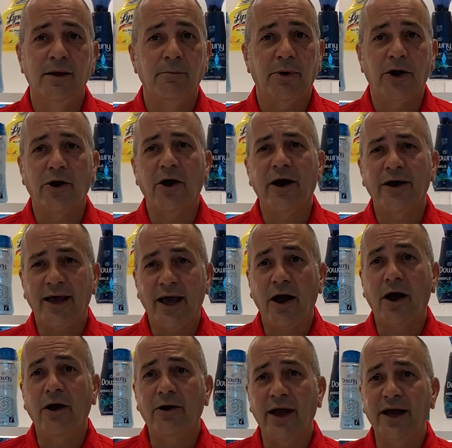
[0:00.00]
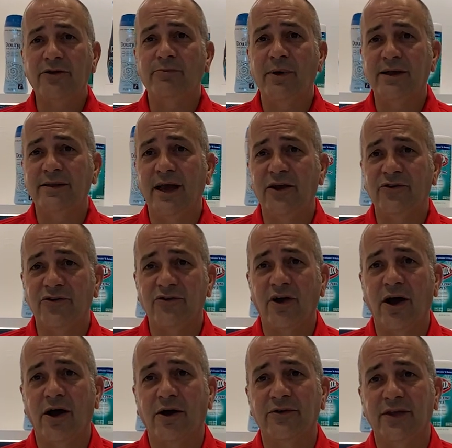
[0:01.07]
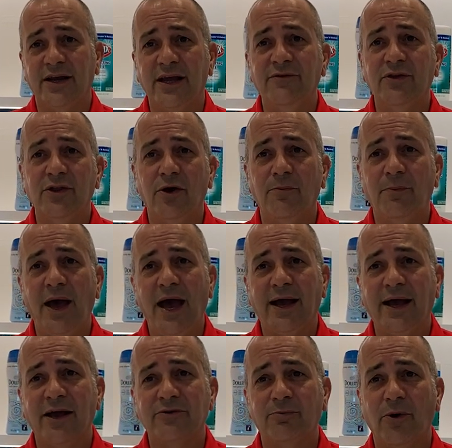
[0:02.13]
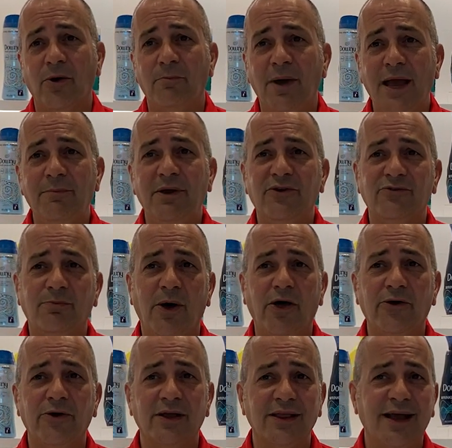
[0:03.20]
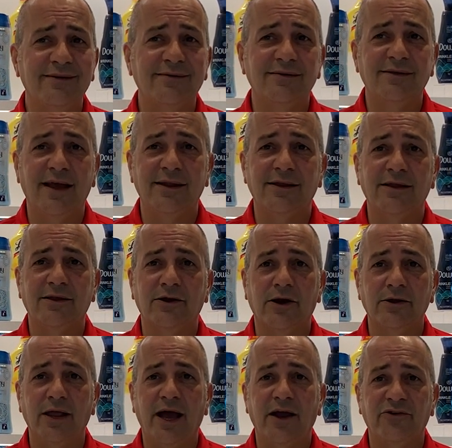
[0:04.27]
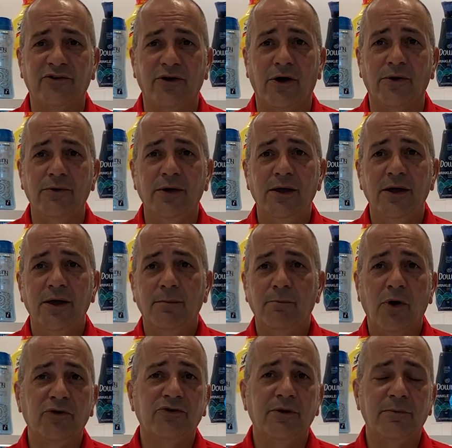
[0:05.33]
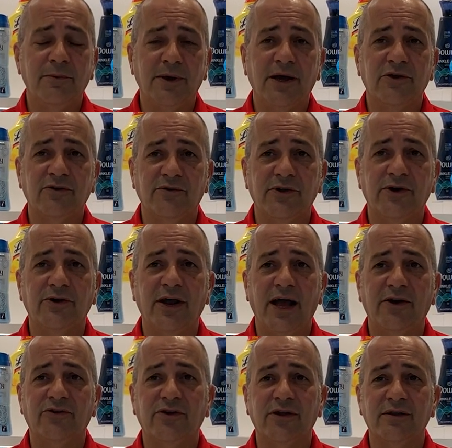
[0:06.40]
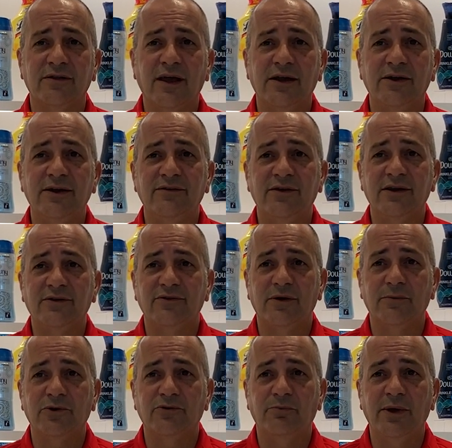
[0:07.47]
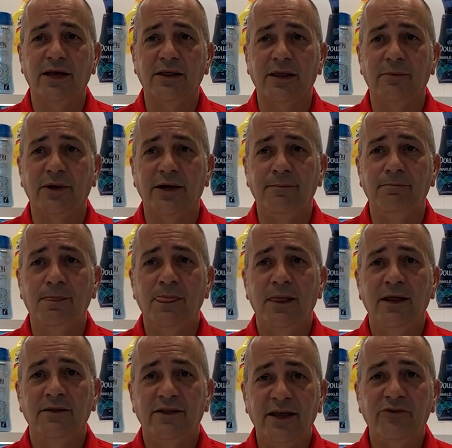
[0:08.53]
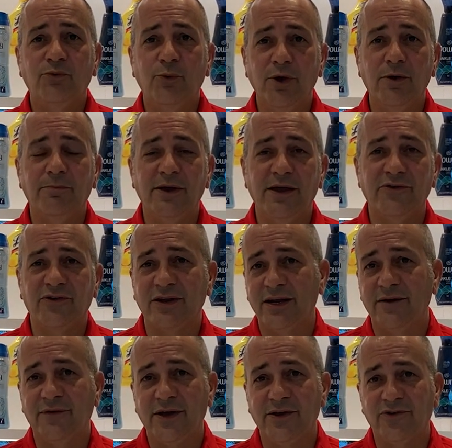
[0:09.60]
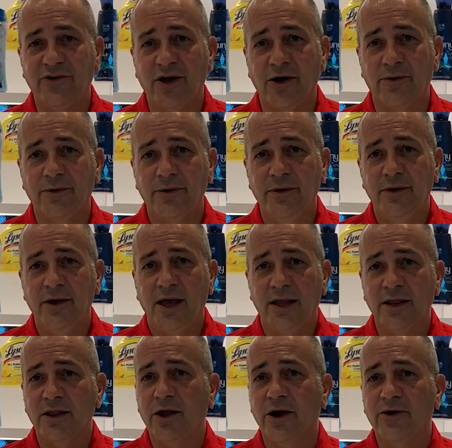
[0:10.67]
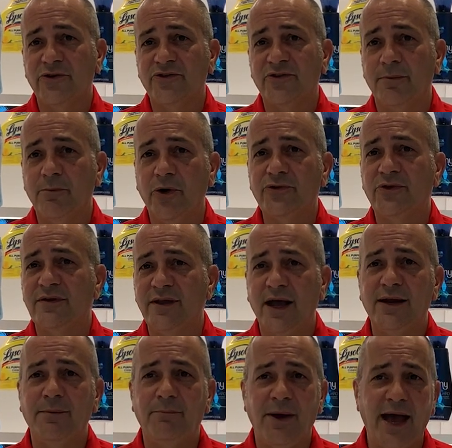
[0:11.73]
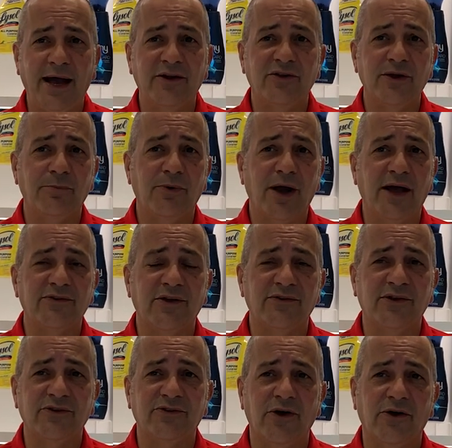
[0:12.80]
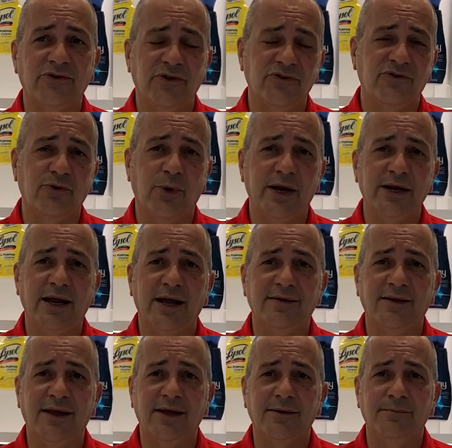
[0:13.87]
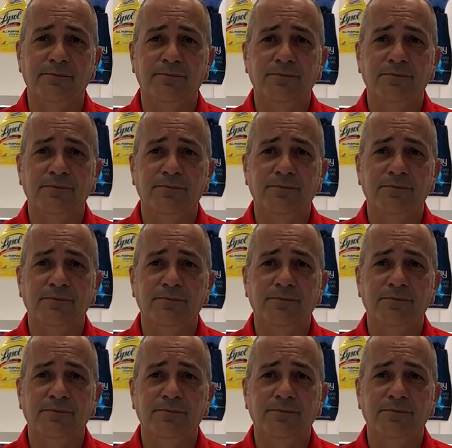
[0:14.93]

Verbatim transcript: But our, our expectations are that even though PACK EXPO may be smaller and less attended than our last show, mostly because of international attendees and exhibitors being limited, this will be a significant show and the largest and most attended packaging and processing show since 2019.